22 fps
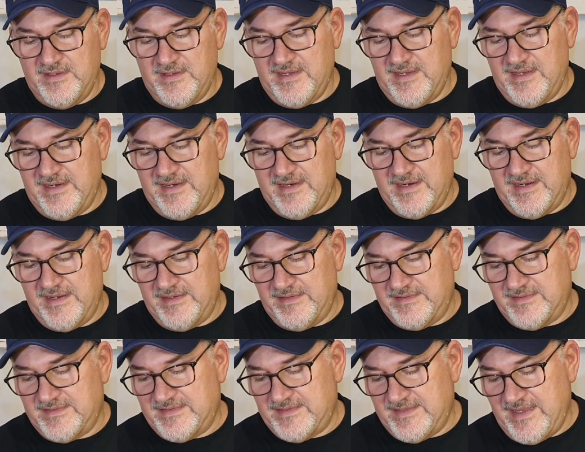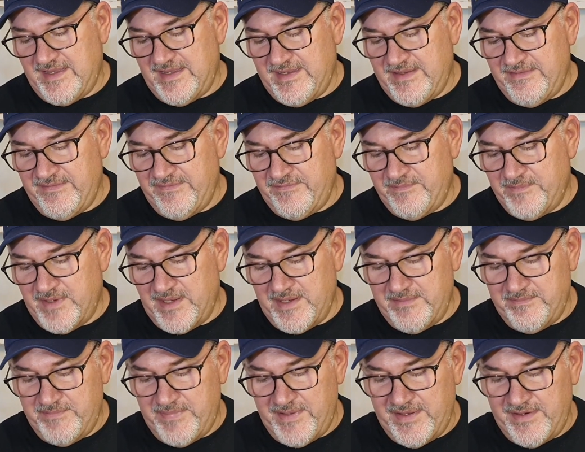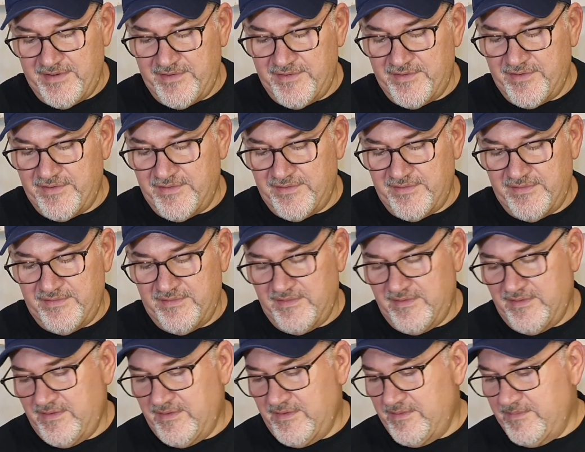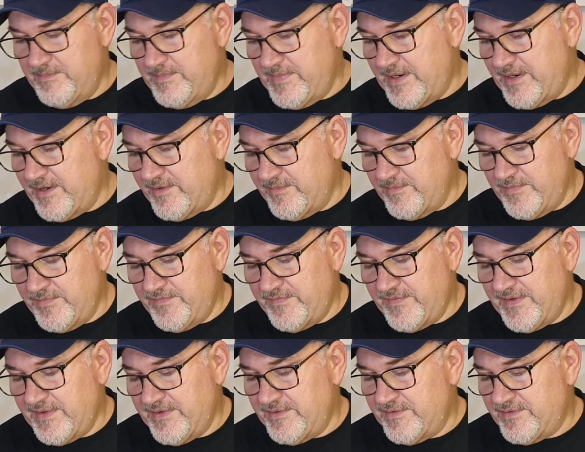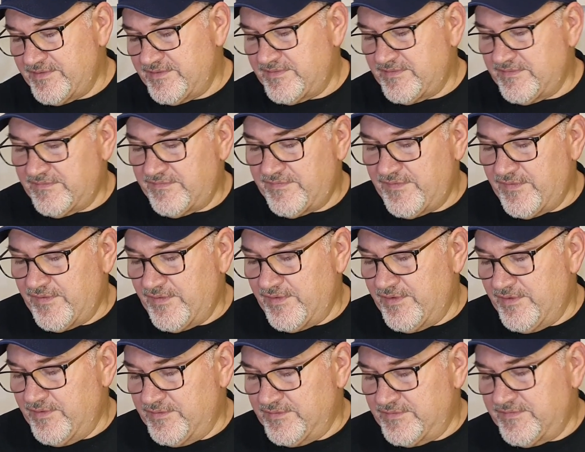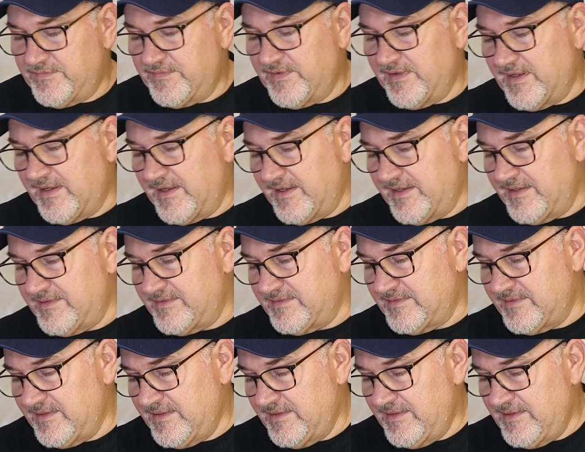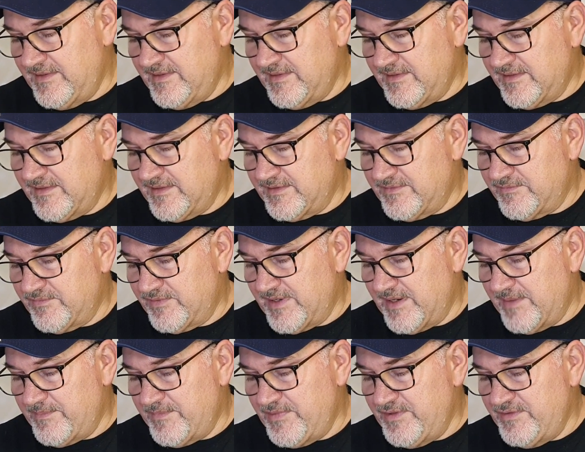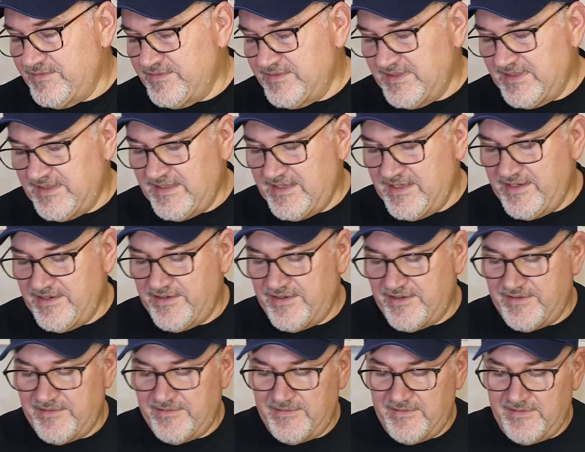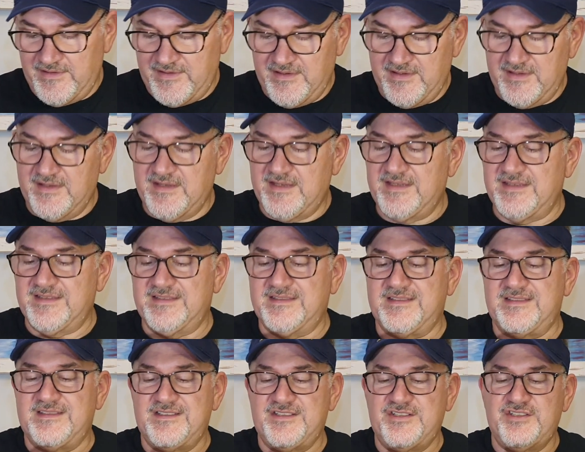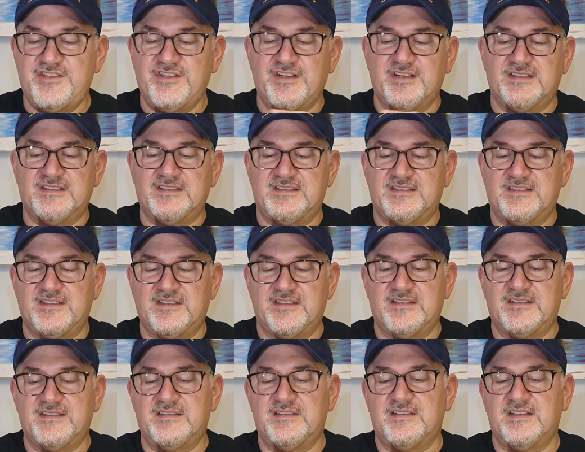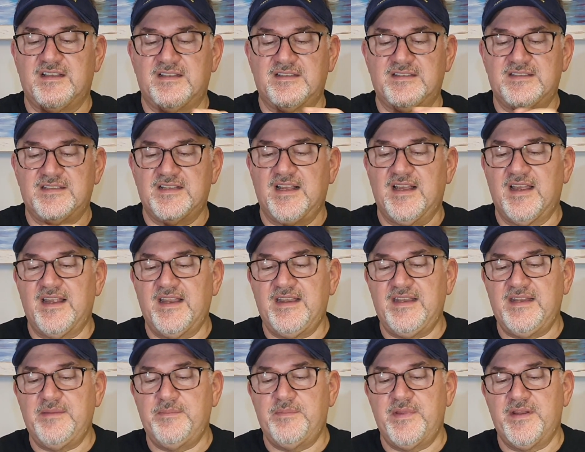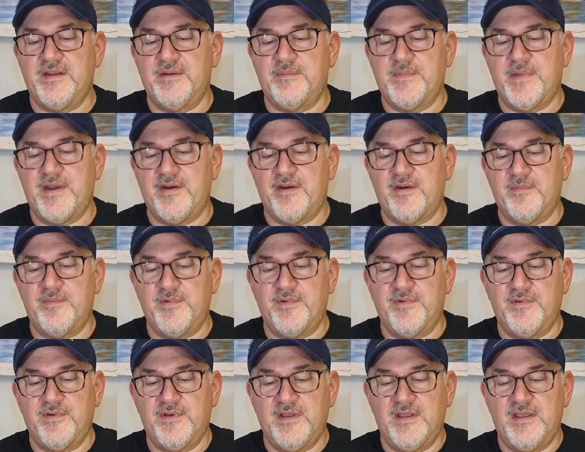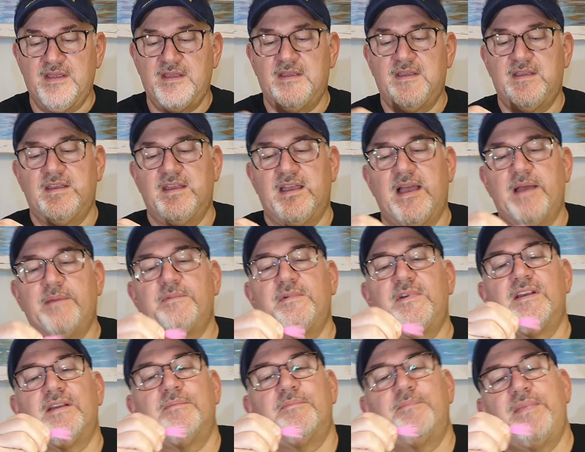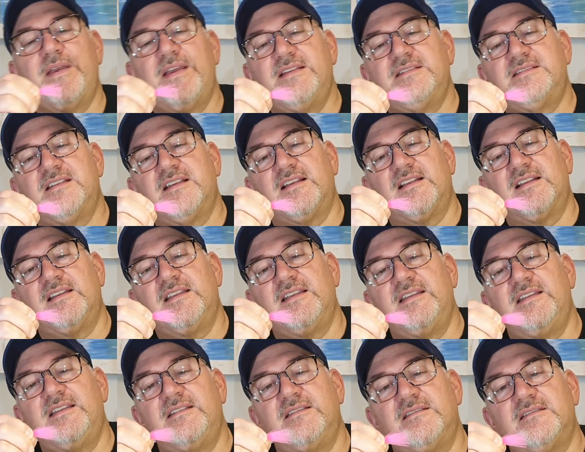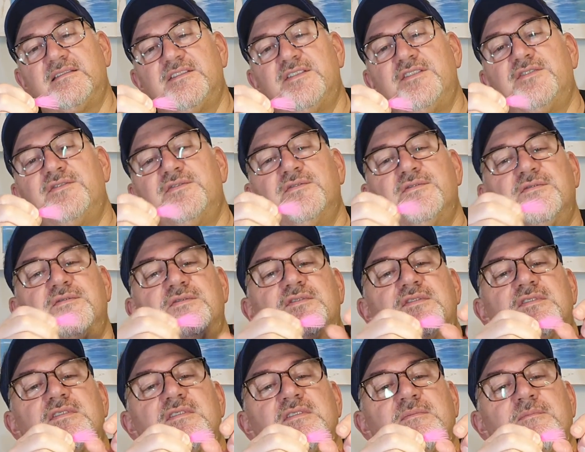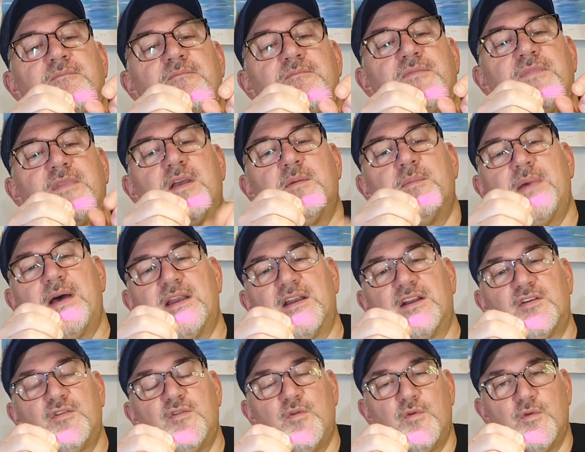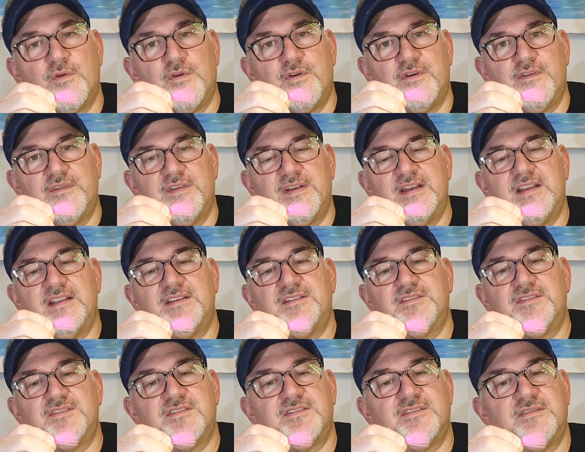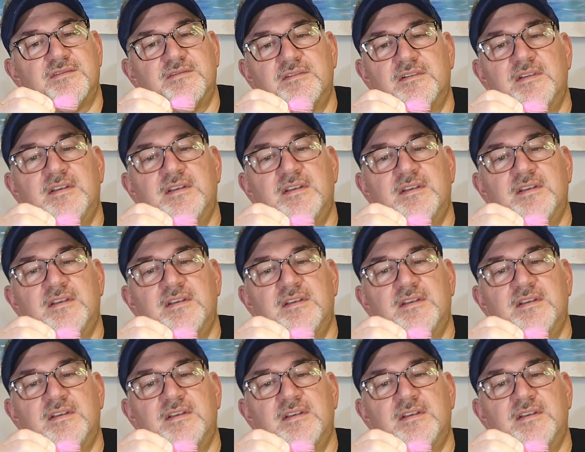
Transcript: and I save my better Marabou feathers for those flies. Because what I'm using here is just a tiny bit of Marabou. I'm gonna basically use about 1/4 of an inch,